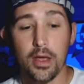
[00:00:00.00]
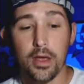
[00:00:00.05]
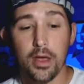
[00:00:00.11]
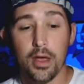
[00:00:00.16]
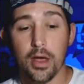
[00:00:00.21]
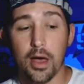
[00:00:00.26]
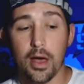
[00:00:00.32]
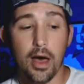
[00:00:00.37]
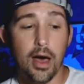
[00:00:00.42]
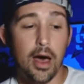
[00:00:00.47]

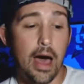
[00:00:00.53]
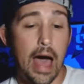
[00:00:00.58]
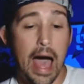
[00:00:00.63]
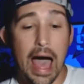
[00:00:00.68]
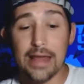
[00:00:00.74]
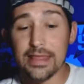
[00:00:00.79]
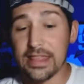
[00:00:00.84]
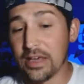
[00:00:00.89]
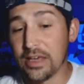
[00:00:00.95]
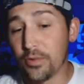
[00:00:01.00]
I
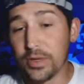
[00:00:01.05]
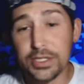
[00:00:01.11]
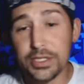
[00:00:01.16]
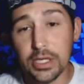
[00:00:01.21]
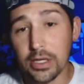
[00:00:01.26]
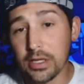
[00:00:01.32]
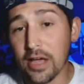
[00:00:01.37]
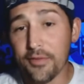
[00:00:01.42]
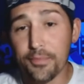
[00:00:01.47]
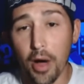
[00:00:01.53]
think we should
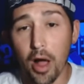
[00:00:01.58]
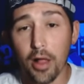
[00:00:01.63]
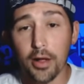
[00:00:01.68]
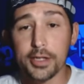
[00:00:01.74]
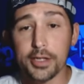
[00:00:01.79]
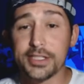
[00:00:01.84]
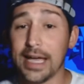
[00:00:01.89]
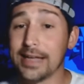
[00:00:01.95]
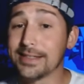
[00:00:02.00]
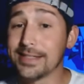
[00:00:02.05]
give Pollard a
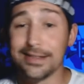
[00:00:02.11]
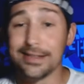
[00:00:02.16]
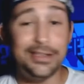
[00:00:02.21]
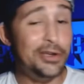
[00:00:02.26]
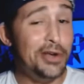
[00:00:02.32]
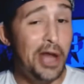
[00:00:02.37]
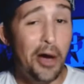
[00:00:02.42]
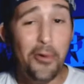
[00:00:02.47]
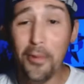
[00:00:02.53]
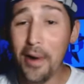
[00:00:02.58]
chance. And you
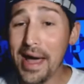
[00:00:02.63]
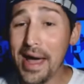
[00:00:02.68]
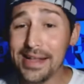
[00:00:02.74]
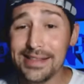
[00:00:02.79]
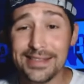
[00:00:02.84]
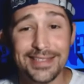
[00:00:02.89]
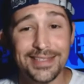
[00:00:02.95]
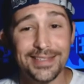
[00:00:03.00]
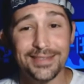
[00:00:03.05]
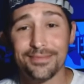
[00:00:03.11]
know
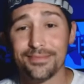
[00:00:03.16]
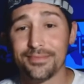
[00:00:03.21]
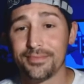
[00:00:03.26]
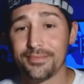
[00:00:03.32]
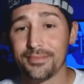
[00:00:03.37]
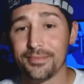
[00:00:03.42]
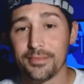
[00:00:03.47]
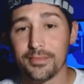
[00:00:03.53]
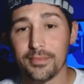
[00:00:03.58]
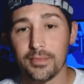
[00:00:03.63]
what?
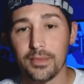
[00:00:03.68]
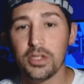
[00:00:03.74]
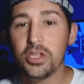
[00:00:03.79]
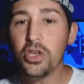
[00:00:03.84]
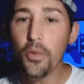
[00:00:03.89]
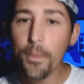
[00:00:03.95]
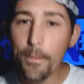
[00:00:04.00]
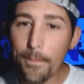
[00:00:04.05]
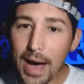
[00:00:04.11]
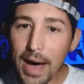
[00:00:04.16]
You
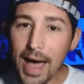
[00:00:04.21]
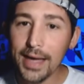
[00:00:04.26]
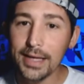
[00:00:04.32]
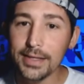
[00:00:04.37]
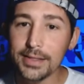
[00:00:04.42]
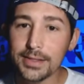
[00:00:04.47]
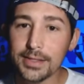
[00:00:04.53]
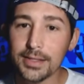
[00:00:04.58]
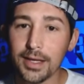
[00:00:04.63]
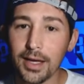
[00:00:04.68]

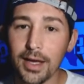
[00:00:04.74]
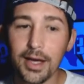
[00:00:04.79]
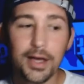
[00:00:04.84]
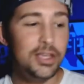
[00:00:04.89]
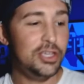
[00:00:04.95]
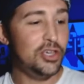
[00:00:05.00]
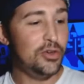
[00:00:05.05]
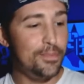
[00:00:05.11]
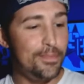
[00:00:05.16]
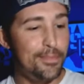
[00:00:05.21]
might.
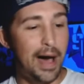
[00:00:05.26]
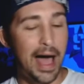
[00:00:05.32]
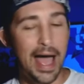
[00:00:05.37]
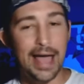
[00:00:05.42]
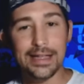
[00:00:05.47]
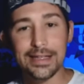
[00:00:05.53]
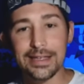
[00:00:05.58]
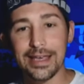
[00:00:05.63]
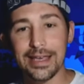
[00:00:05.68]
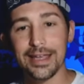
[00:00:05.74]
You
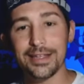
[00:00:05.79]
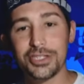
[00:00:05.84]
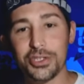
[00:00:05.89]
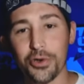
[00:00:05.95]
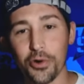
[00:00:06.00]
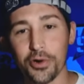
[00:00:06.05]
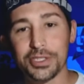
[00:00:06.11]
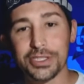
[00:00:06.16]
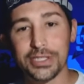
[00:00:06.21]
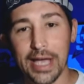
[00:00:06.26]
might get
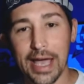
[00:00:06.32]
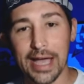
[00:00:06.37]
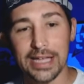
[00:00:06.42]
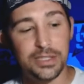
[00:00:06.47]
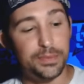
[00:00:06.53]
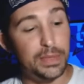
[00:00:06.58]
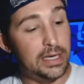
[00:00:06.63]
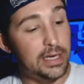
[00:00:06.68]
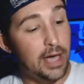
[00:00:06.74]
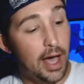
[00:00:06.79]
your chance
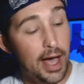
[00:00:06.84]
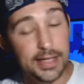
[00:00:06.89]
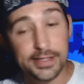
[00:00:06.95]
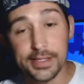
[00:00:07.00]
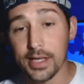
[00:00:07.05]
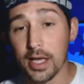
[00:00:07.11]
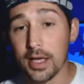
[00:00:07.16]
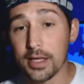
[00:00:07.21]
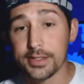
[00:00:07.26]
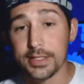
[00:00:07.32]
because
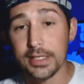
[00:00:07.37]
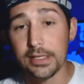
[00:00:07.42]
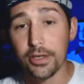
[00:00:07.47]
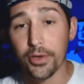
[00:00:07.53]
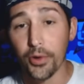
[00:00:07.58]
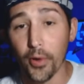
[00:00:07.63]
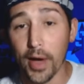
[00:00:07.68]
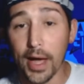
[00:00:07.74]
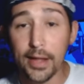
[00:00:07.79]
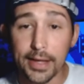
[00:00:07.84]

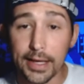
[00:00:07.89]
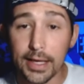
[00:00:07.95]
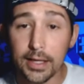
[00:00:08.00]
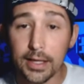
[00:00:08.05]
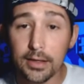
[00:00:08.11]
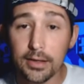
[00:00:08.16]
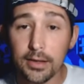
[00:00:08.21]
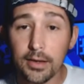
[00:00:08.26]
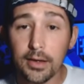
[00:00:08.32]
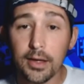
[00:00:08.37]
Ezekiel Elliott
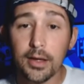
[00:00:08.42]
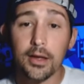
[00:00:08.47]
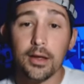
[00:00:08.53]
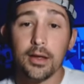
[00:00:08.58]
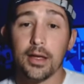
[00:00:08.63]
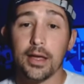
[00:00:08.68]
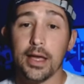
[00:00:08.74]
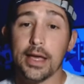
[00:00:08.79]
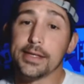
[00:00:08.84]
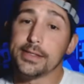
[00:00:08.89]

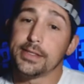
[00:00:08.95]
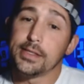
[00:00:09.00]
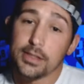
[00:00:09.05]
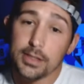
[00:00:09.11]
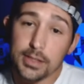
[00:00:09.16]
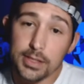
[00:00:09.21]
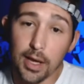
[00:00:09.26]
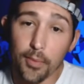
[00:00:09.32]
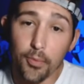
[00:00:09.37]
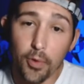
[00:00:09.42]
is
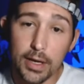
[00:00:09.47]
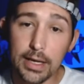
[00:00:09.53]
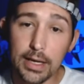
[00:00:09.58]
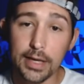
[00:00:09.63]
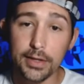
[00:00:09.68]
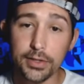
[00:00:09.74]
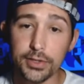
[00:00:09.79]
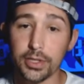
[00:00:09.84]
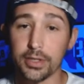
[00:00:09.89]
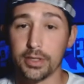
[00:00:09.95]
somewhat
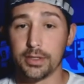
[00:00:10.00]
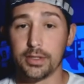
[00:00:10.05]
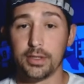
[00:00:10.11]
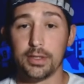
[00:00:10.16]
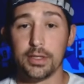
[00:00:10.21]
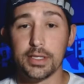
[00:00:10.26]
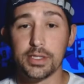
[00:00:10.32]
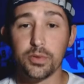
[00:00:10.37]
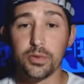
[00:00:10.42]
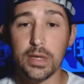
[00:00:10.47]
injured
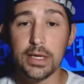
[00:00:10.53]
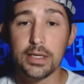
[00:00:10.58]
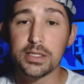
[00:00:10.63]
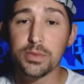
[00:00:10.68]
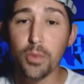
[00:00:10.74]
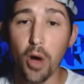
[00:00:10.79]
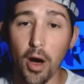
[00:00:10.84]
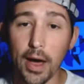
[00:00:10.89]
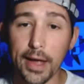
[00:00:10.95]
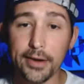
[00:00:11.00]
this week.
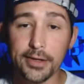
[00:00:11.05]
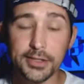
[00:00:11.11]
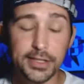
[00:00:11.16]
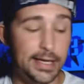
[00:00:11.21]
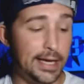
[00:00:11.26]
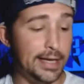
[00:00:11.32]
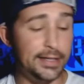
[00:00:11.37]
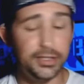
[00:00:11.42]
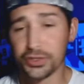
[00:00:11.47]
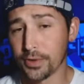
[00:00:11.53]
Small
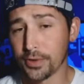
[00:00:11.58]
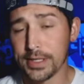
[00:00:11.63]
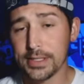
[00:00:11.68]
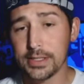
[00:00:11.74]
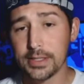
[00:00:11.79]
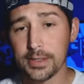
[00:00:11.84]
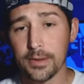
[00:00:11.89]
injuries.